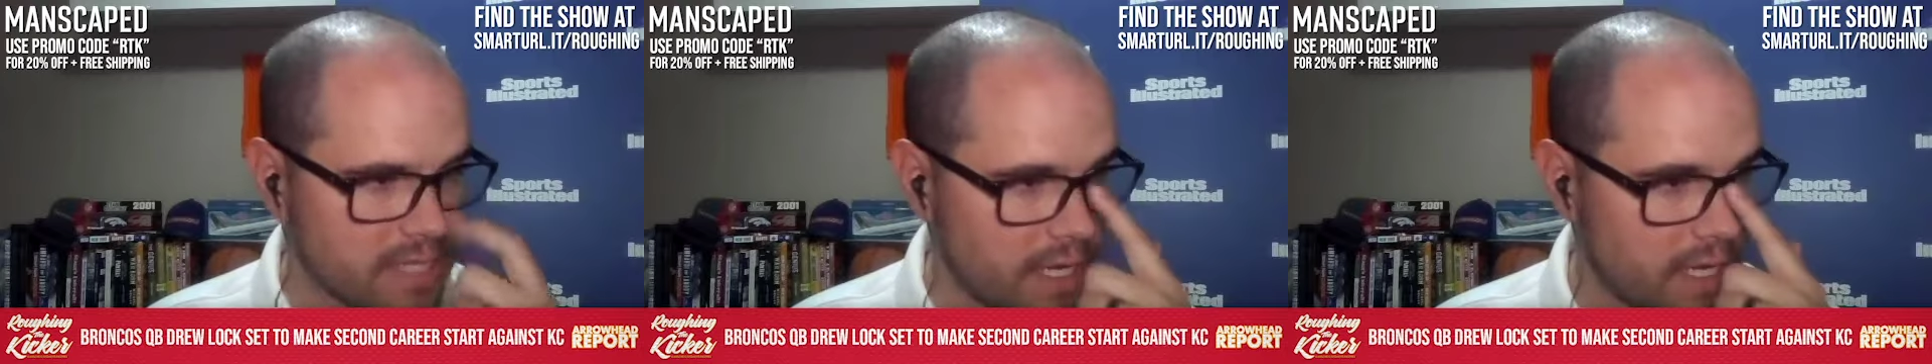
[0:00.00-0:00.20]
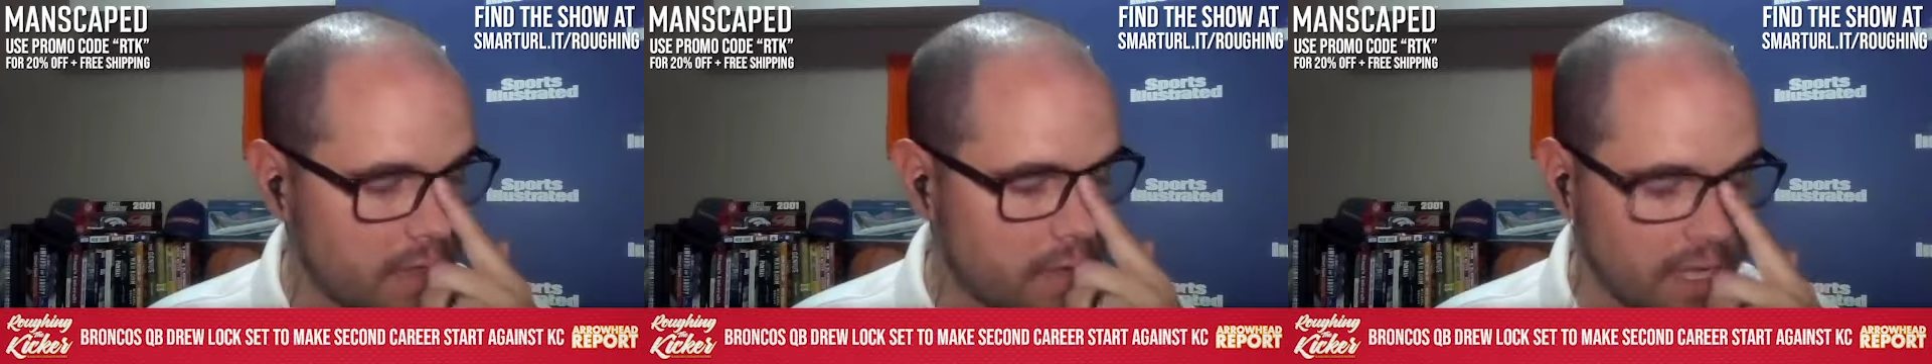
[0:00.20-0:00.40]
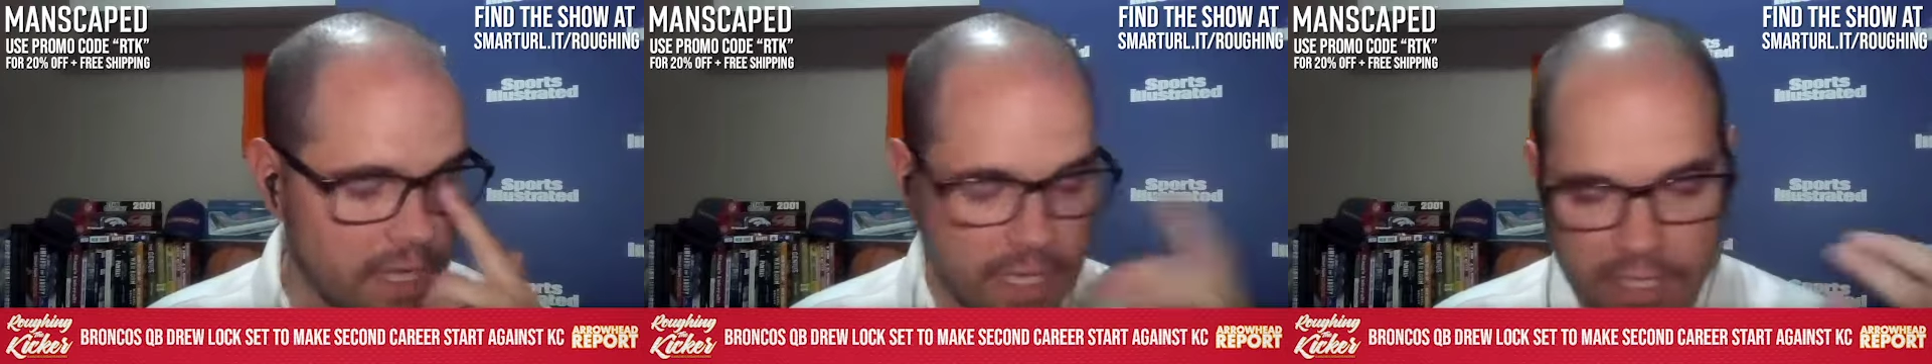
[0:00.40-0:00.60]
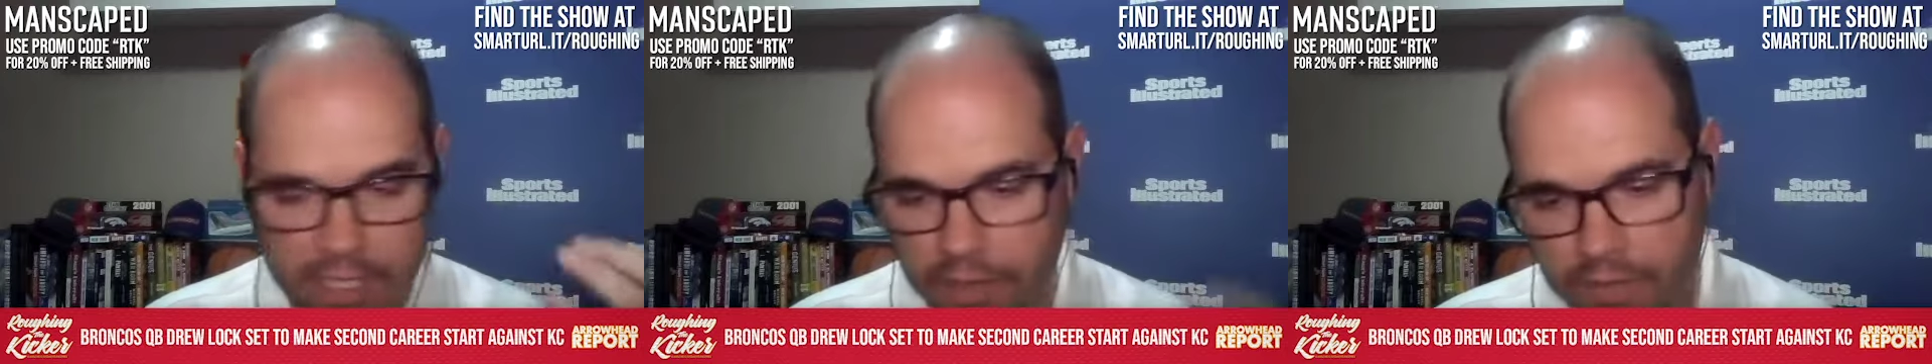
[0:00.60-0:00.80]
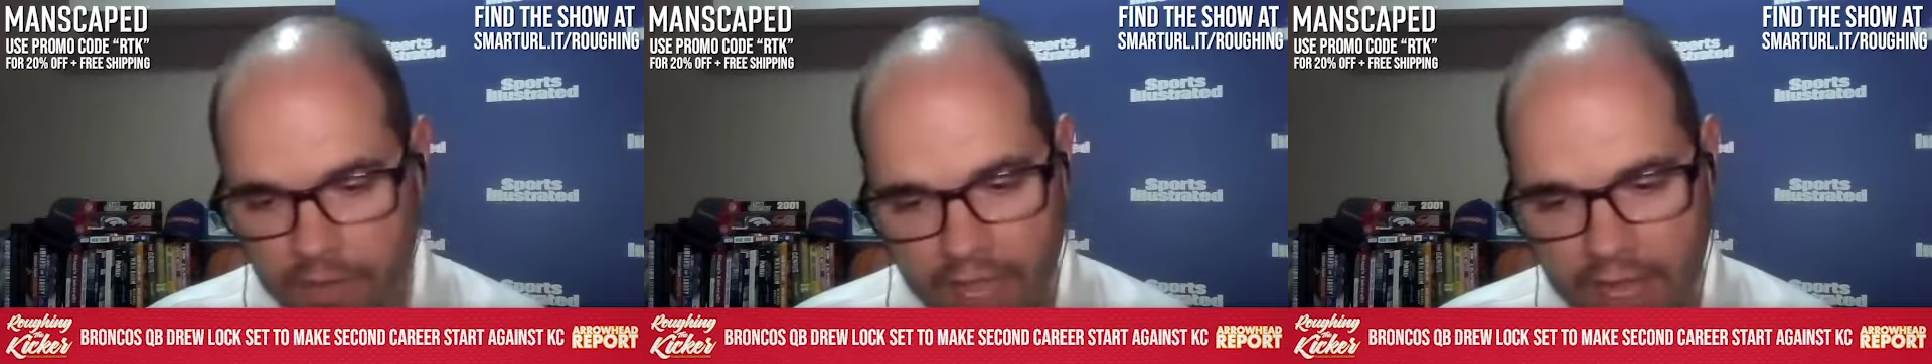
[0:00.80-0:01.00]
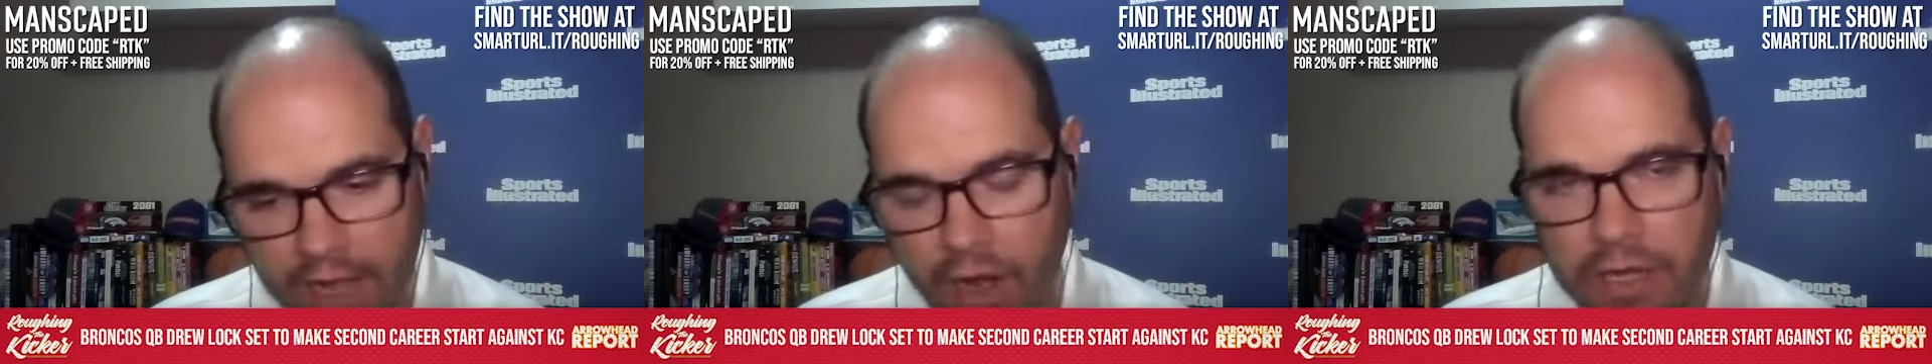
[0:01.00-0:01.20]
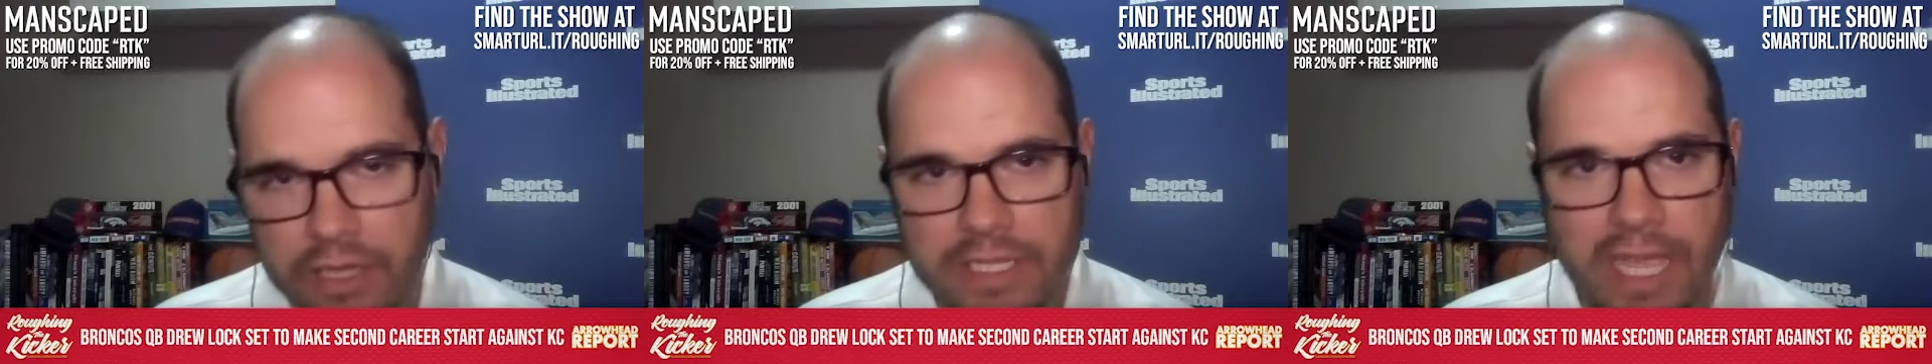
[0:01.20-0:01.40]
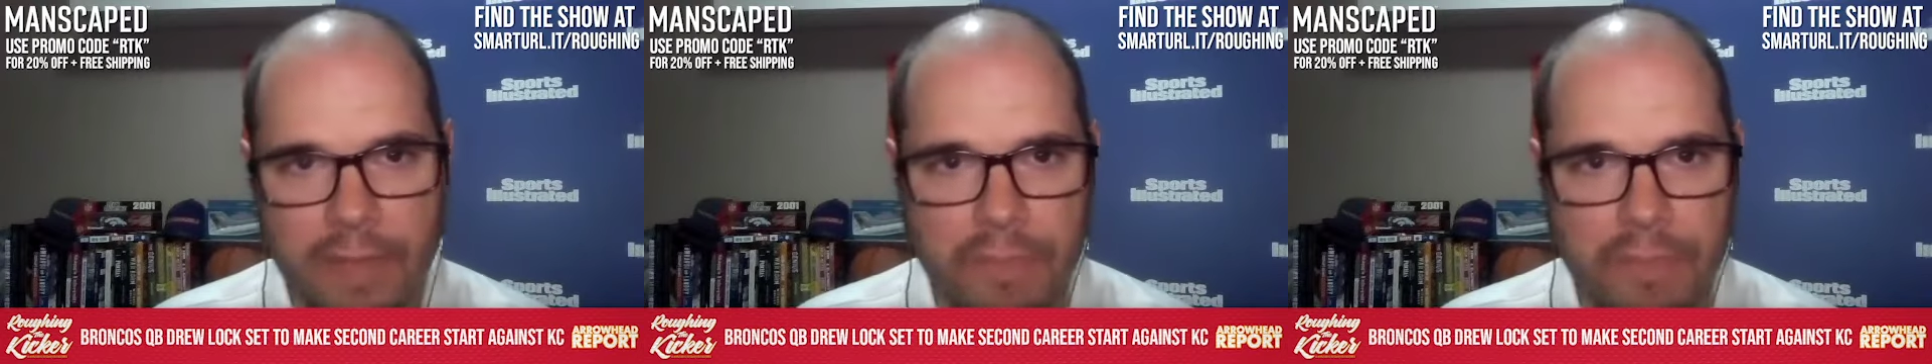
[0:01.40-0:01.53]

I know, you know, they had a hard time